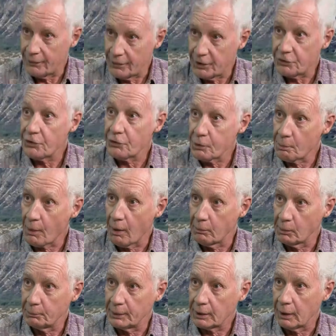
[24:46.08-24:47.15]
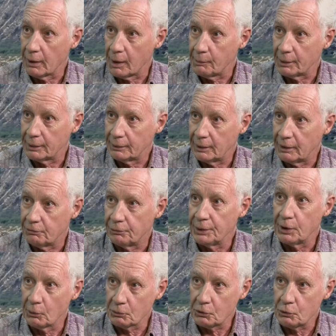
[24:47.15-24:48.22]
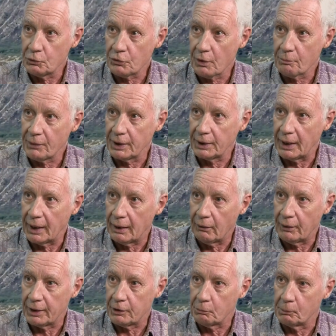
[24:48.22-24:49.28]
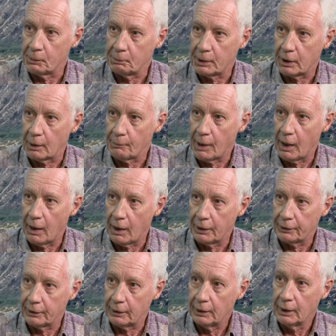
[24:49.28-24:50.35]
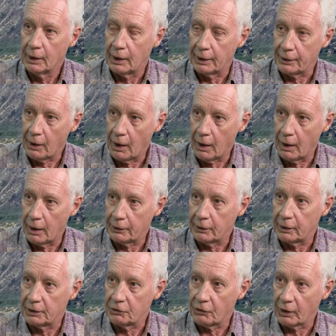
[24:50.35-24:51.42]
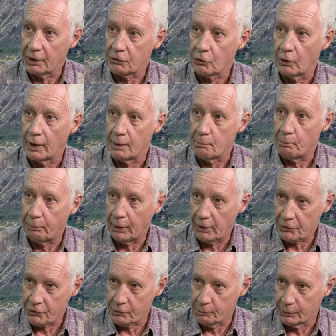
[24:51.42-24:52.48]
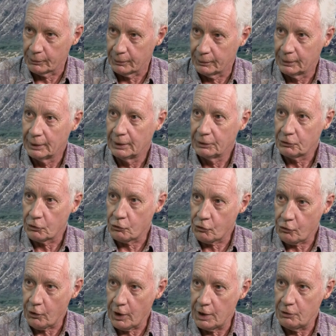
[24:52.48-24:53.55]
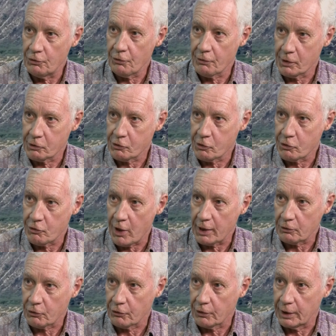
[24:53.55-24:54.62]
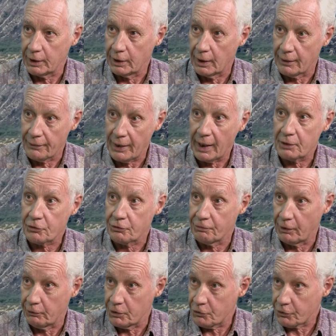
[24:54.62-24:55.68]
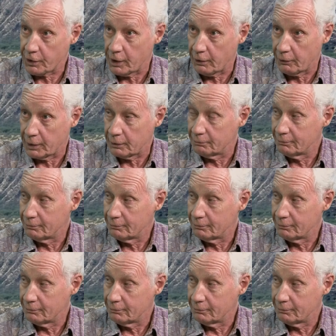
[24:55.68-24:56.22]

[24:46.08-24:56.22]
this is the problem with climate. Right. If we don't do something now, it will become harder and harder until it's impossible to change the trajectory. And that's very scary. And